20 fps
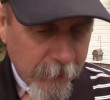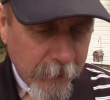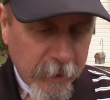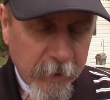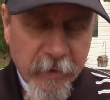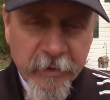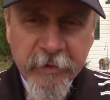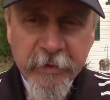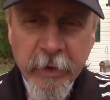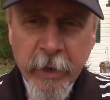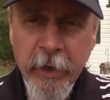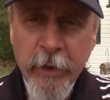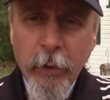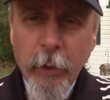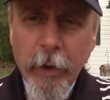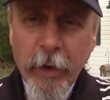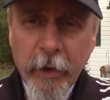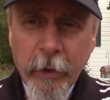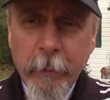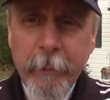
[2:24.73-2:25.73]
is tell you
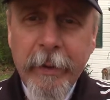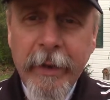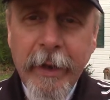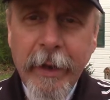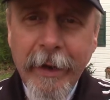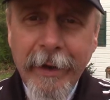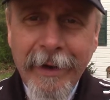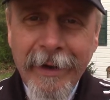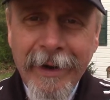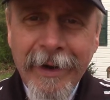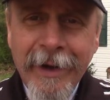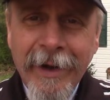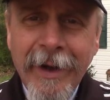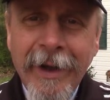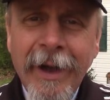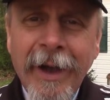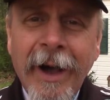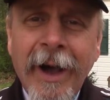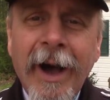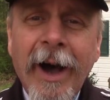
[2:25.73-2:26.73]
a little bit
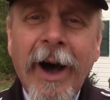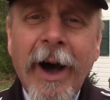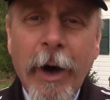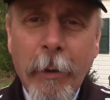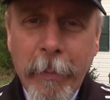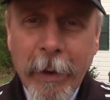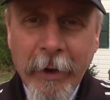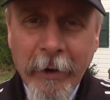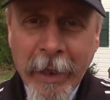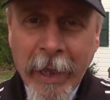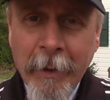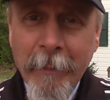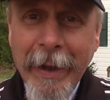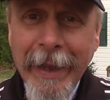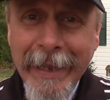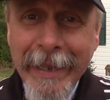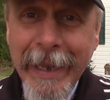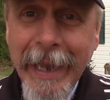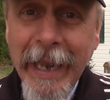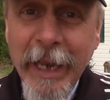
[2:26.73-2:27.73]
about how my
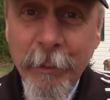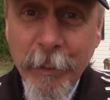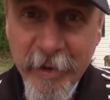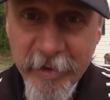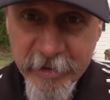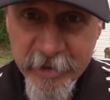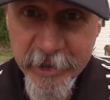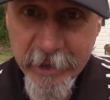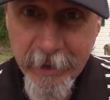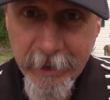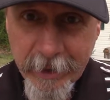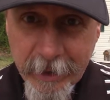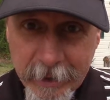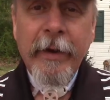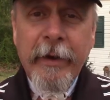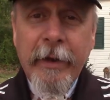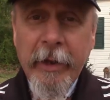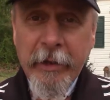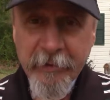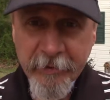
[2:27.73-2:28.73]
game has changed.
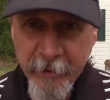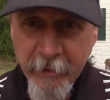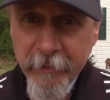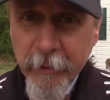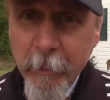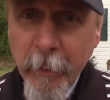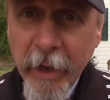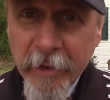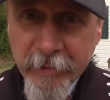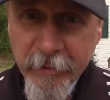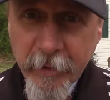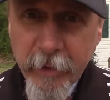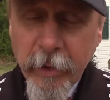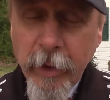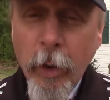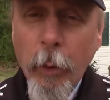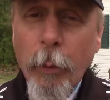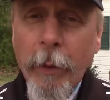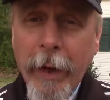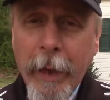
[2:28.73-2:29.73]
Now, seven months
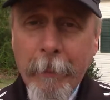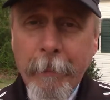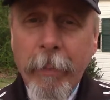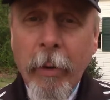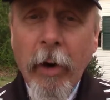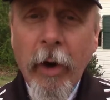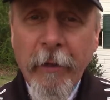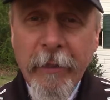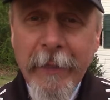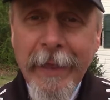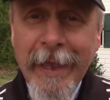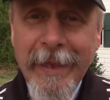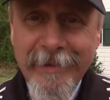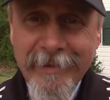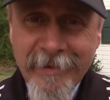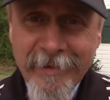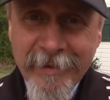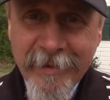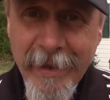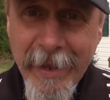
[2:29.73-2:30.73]
ago when I bought that
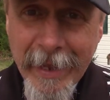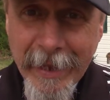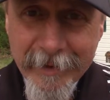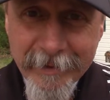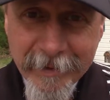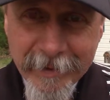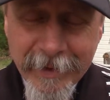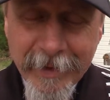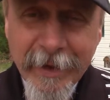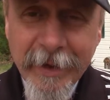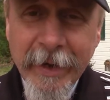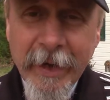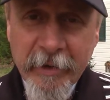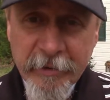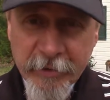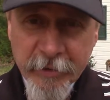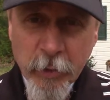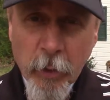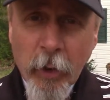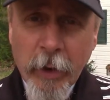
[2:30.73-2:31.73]
set and I
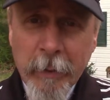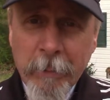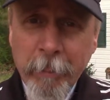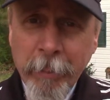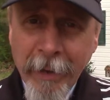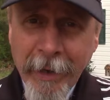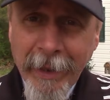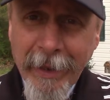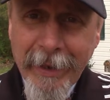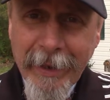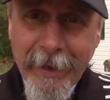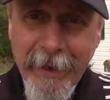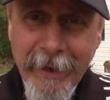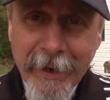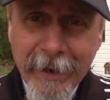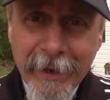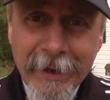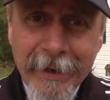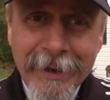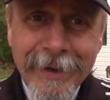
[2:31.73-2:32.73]
started
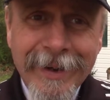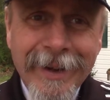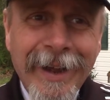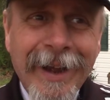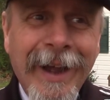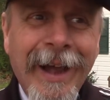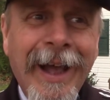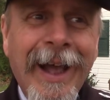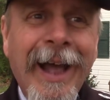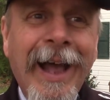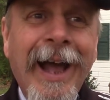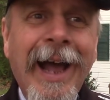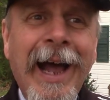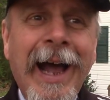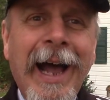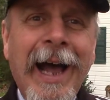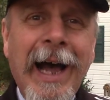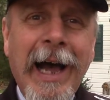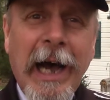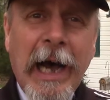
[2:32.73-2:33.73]
playing,
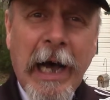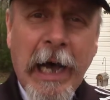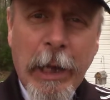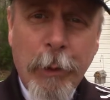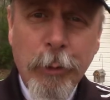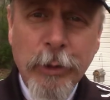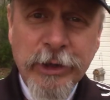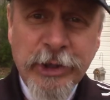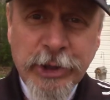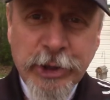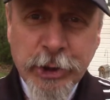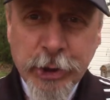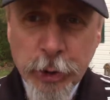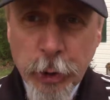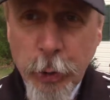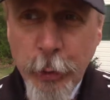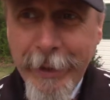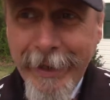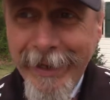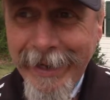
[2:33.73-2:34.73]
I was
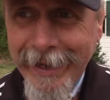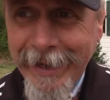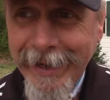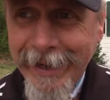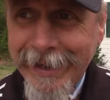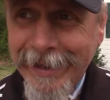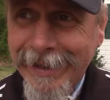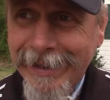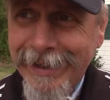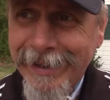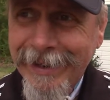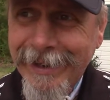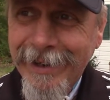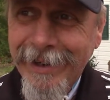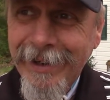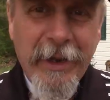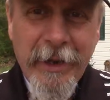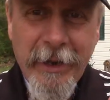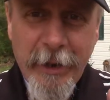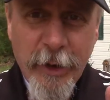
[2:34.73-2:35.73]
shooting,
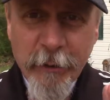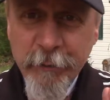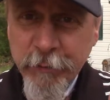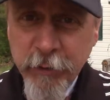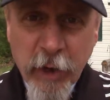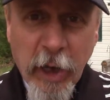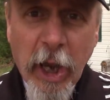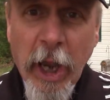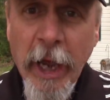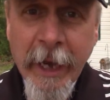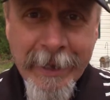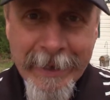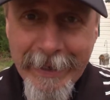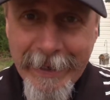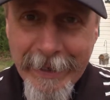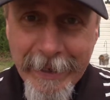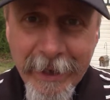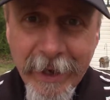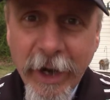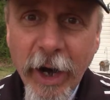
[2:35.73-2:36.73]
if
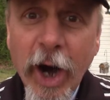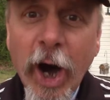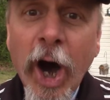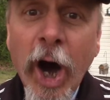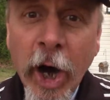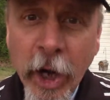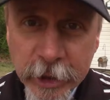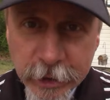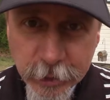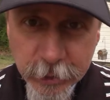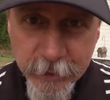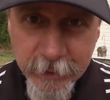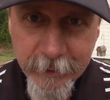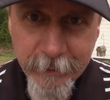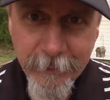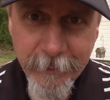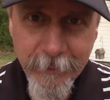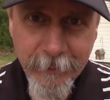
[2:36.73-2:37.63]
lucky, 100.